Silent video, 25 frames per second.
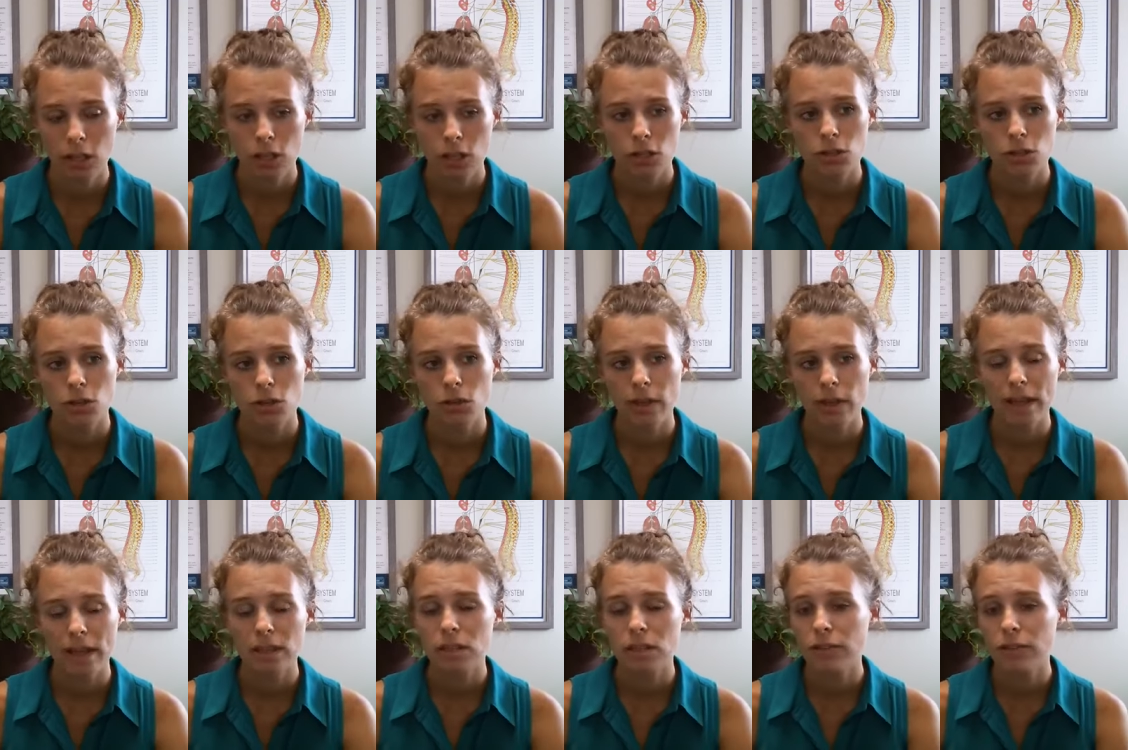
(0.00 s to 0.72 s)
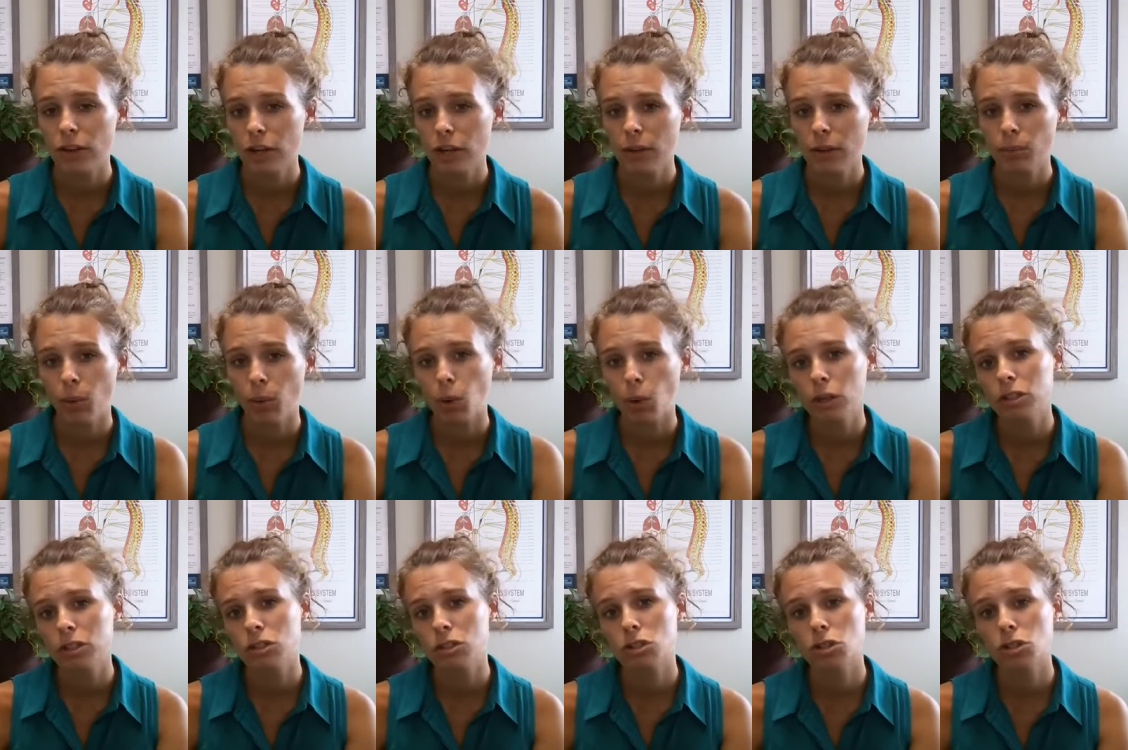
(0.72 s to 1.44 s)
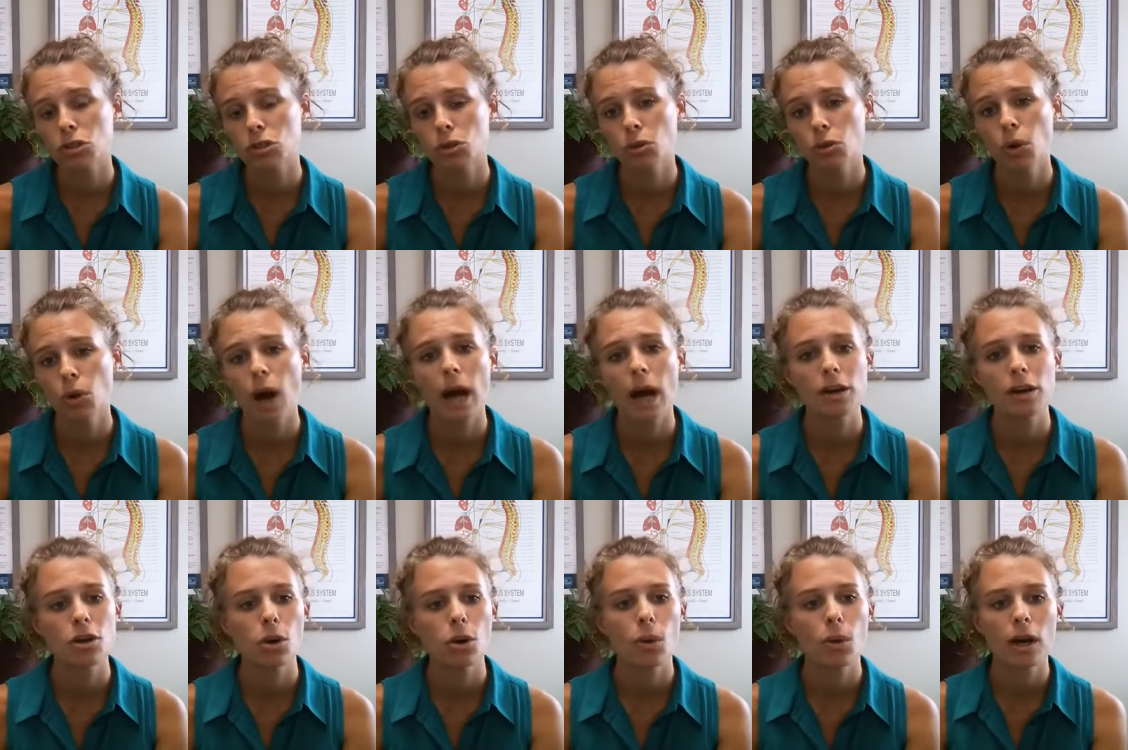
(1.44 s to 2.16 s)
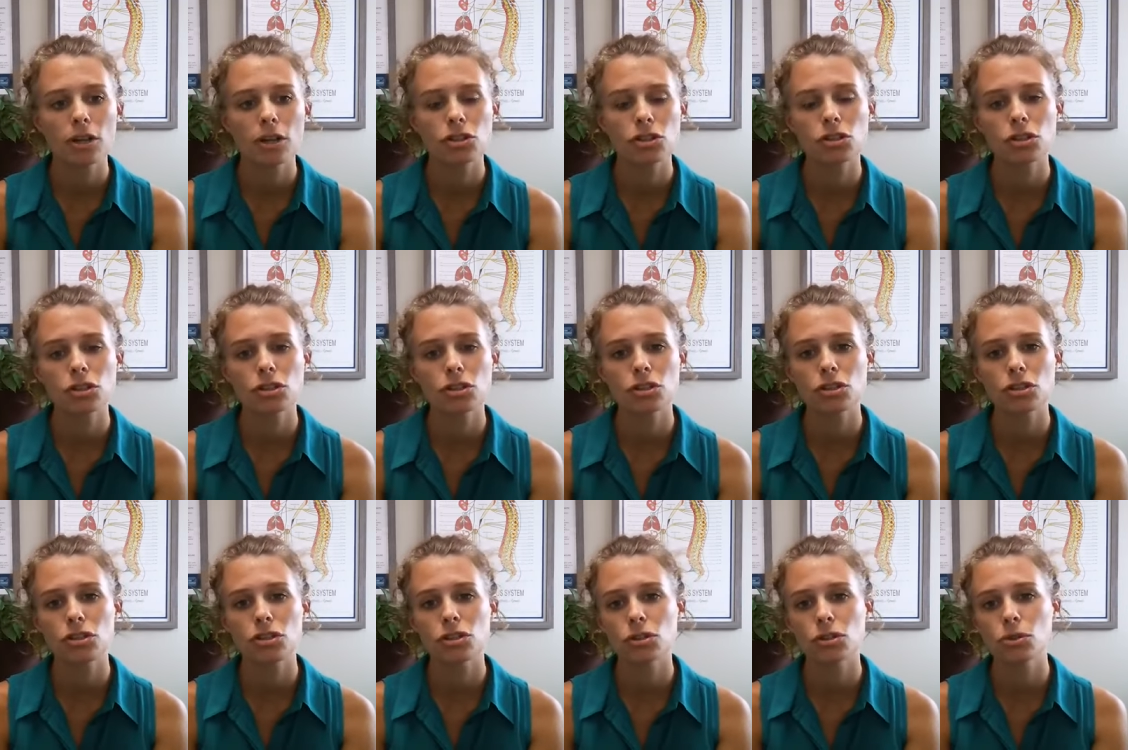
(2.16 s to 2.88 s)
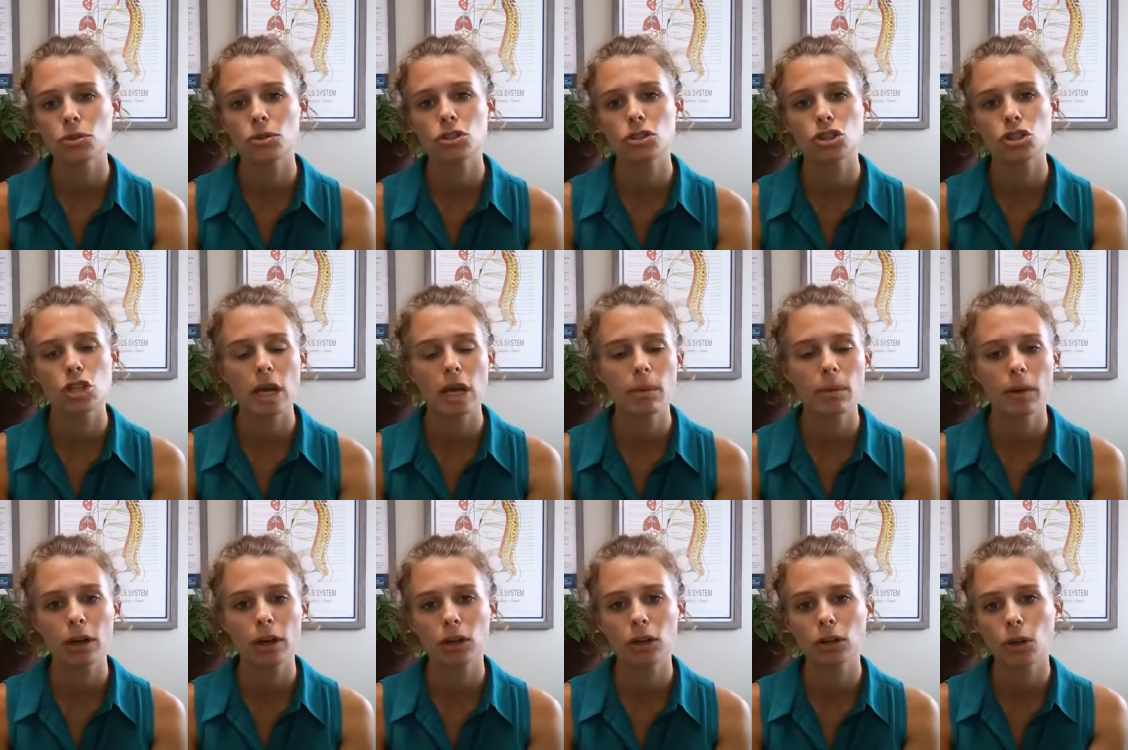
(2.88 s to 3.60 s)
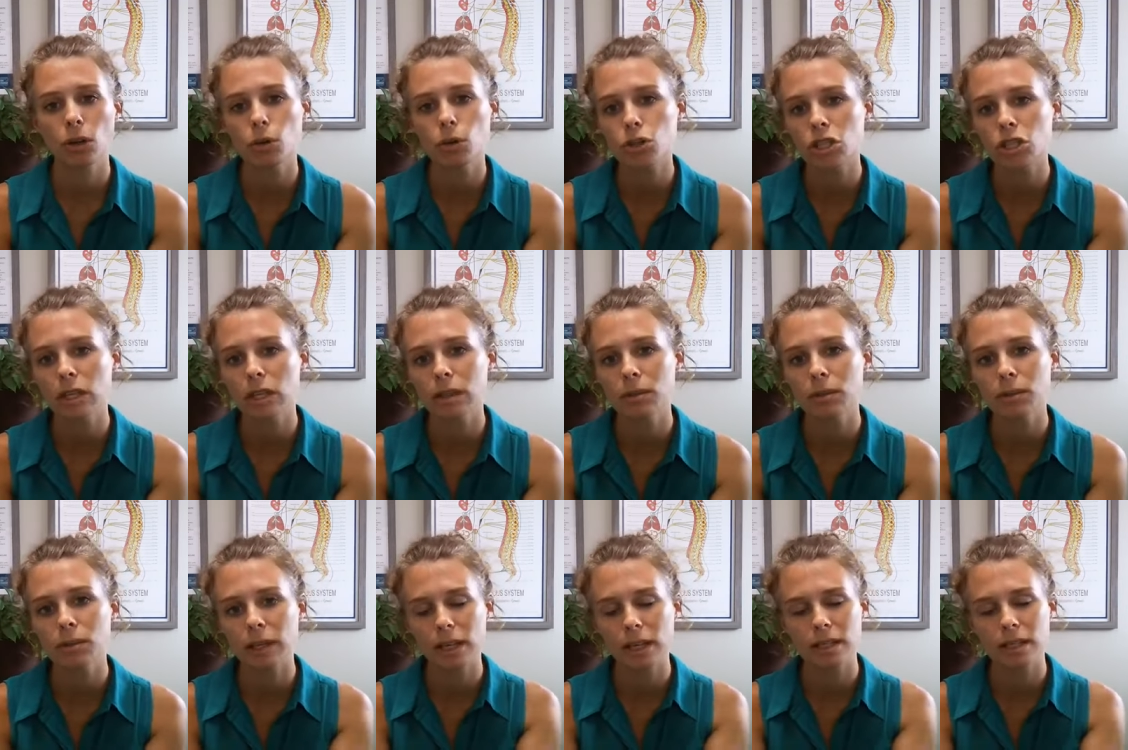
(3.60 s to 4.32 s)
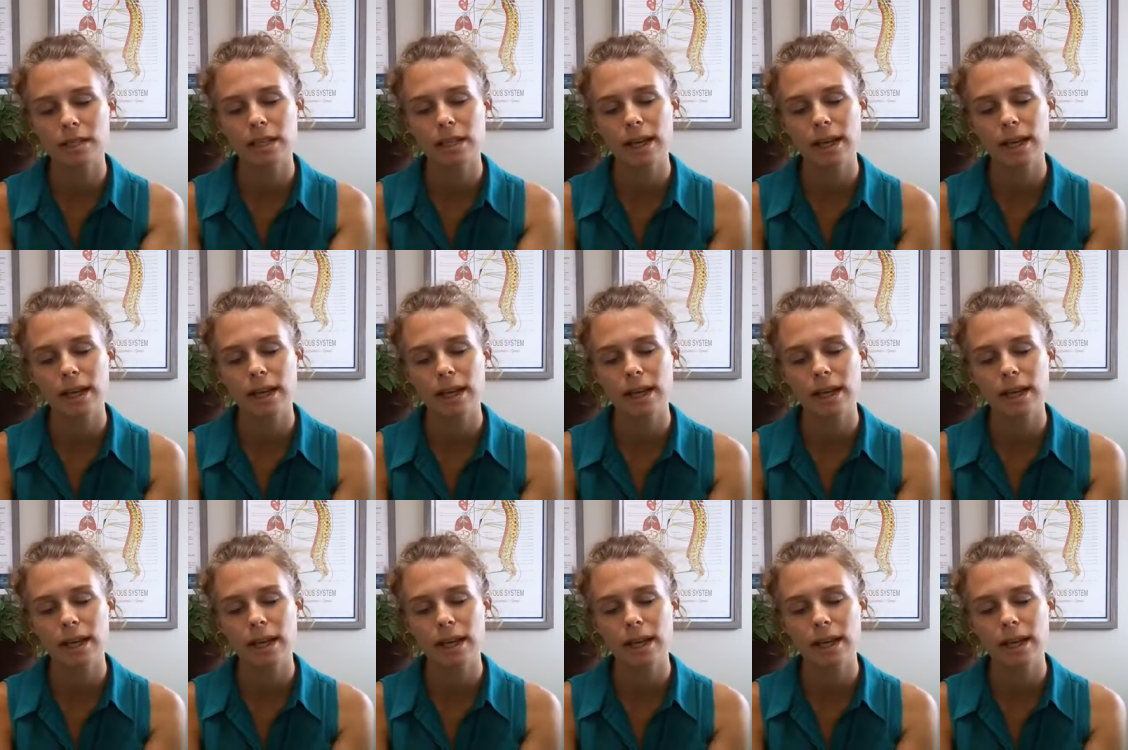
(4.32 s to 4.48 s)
So that's very important too. I don't want you to just use shea butter lotion because